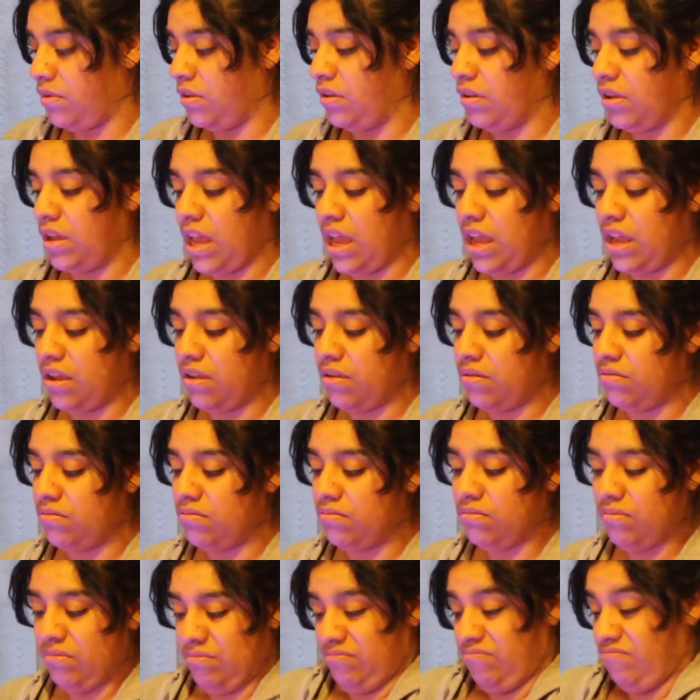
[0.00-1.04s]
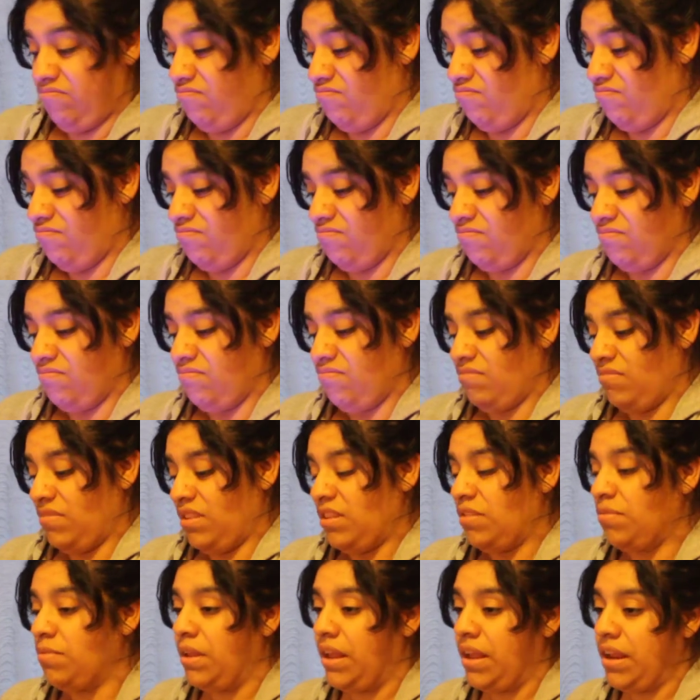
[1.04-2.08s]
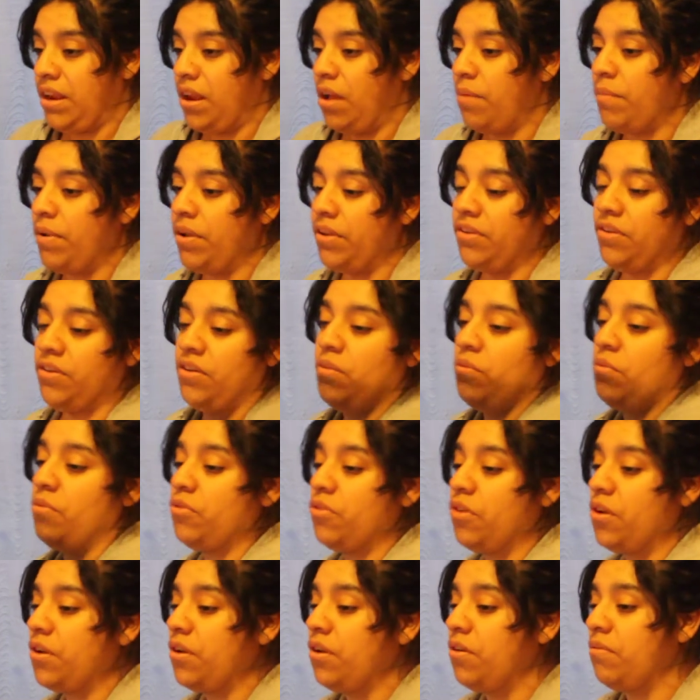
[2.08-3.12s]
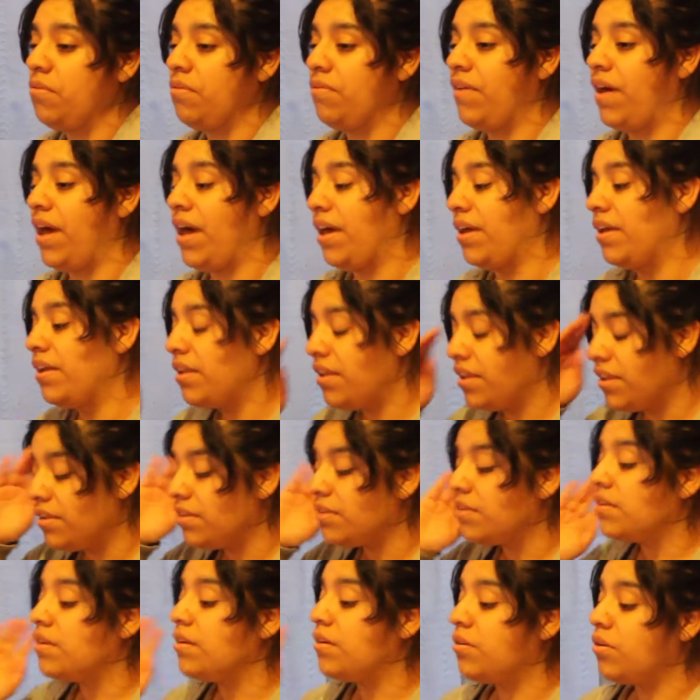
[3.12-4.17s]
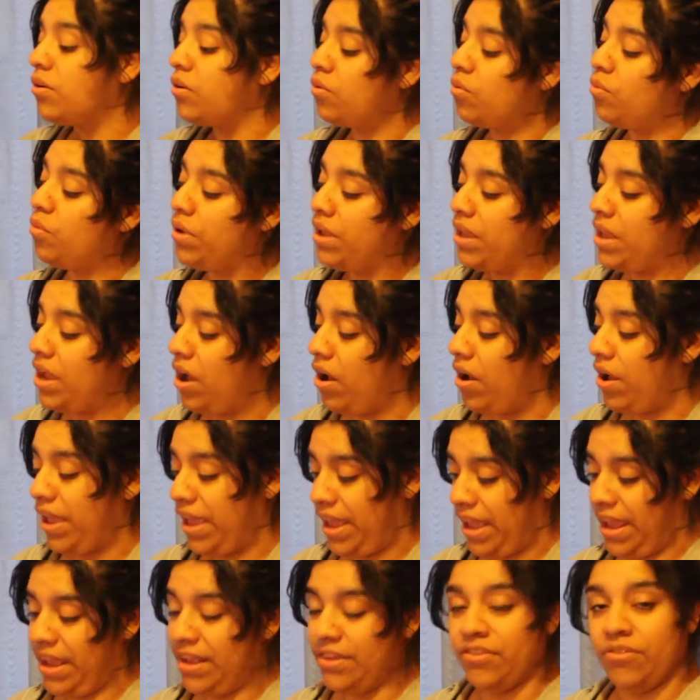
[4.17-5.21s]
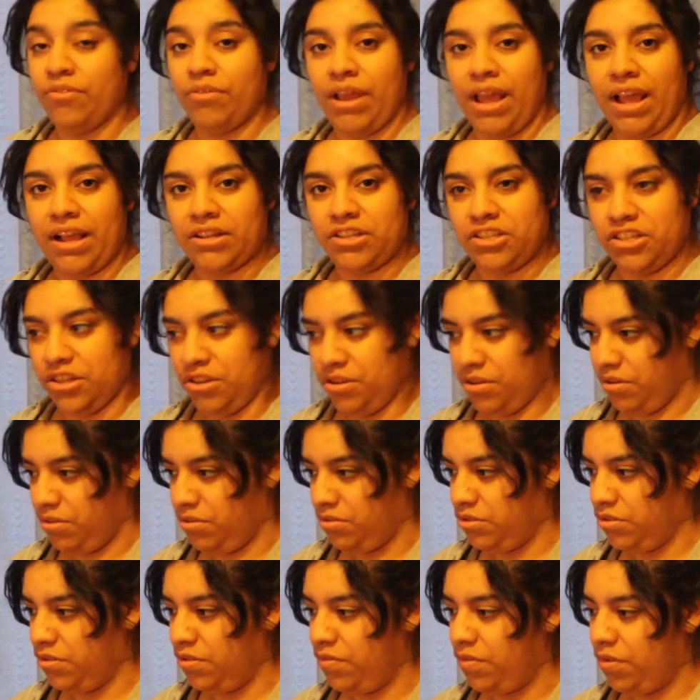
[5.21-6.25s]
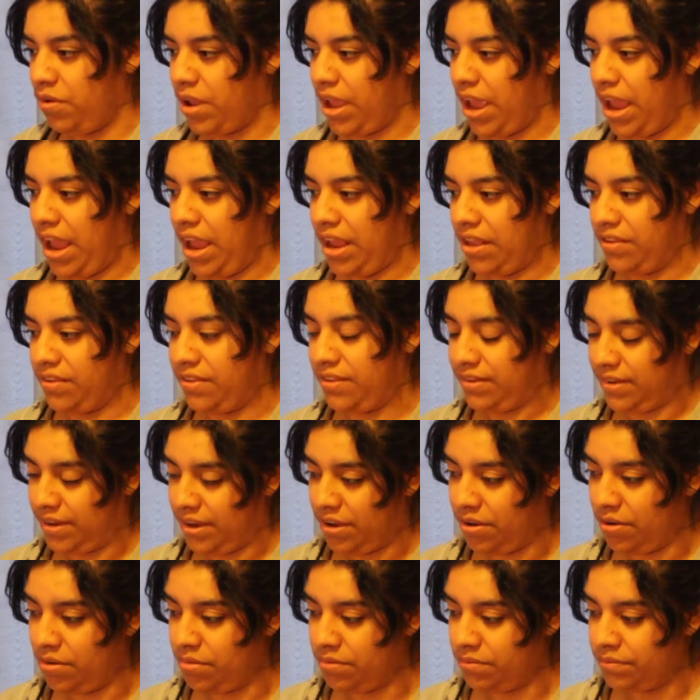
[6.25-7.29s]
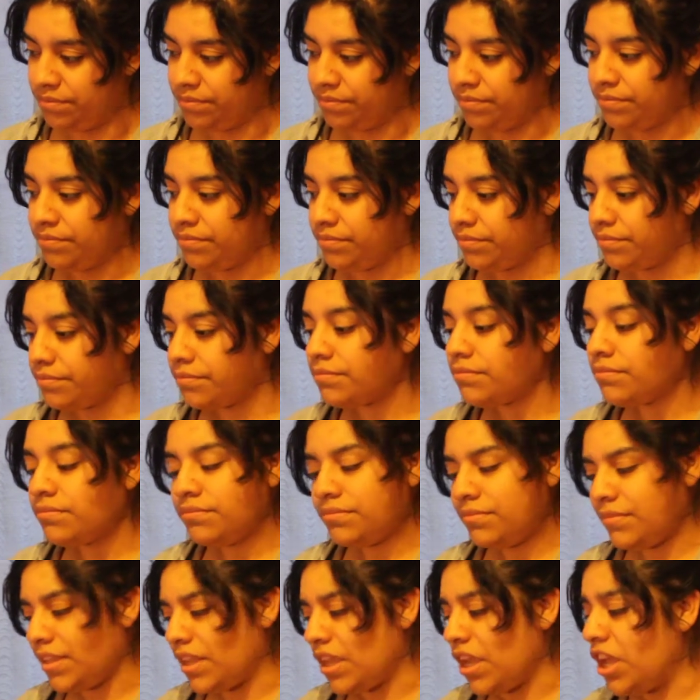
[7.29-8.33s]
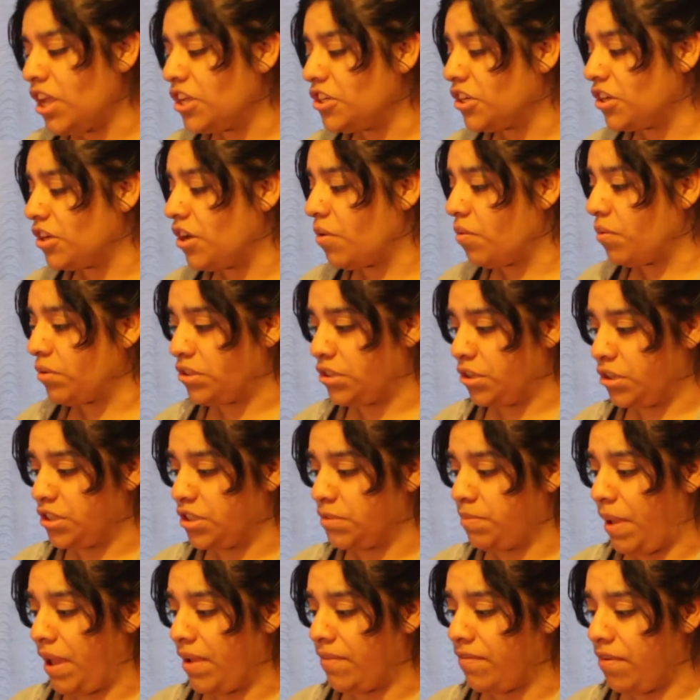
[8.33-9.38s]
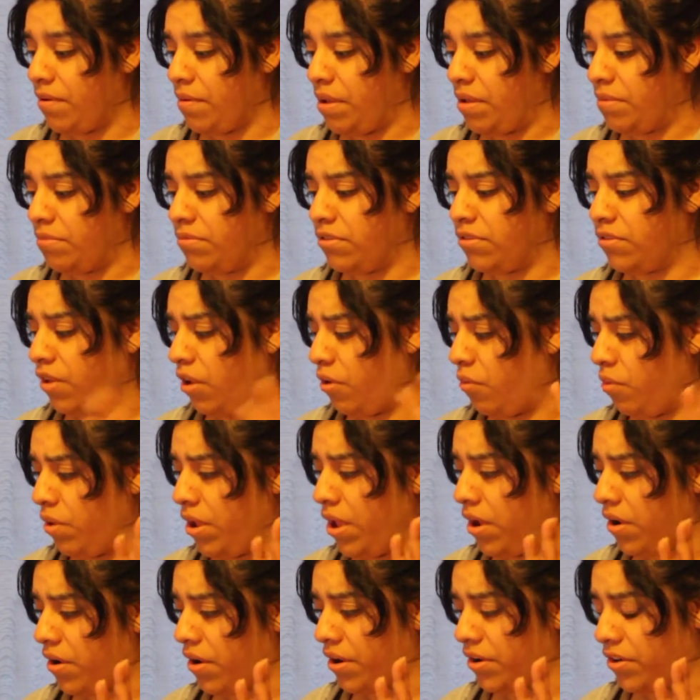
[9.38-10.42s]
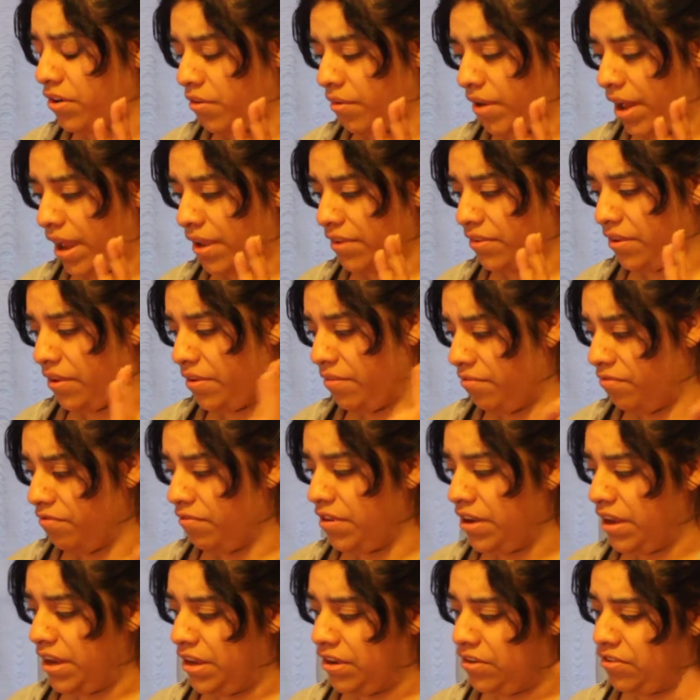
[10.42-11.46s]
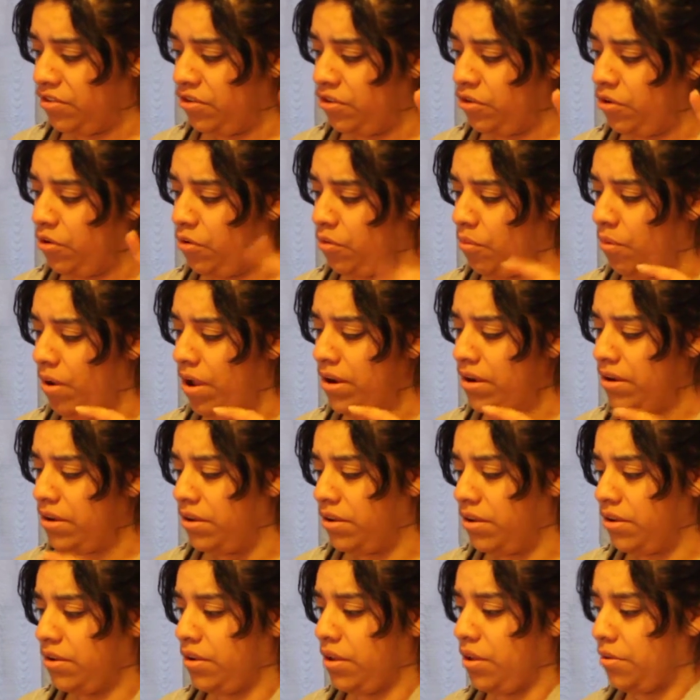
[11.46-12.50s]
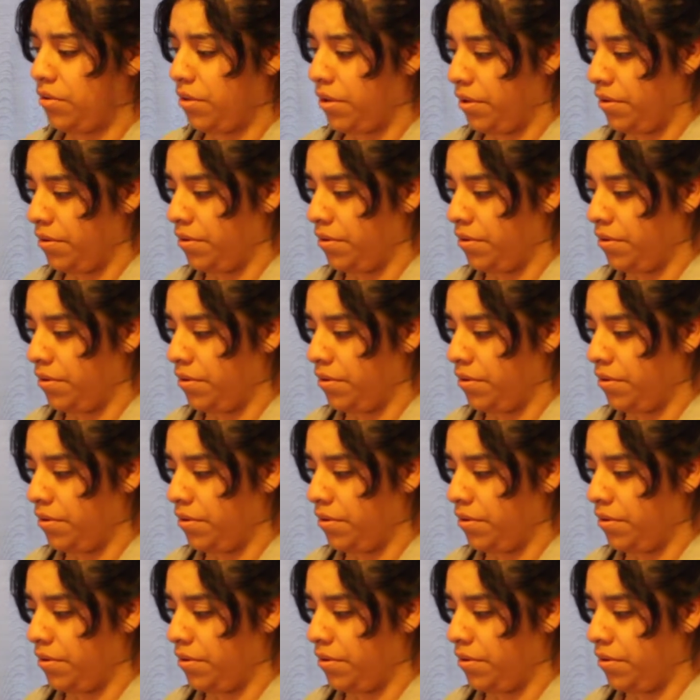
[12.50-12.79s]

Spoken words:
Okay. Playing up. I don't know what's going on with that. We are here to react to 24K still. I don't know what to expect from them, so we are going to react soon. 3, 2, 1, go, go.